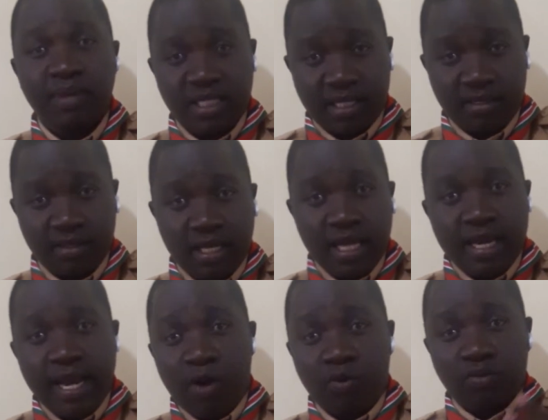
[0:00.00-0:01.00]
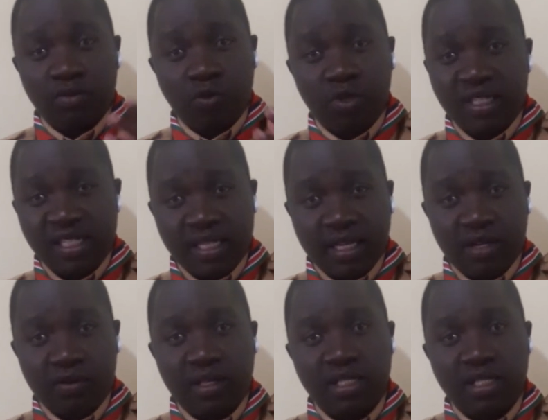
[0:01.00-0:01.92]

better. Now, what are the second one?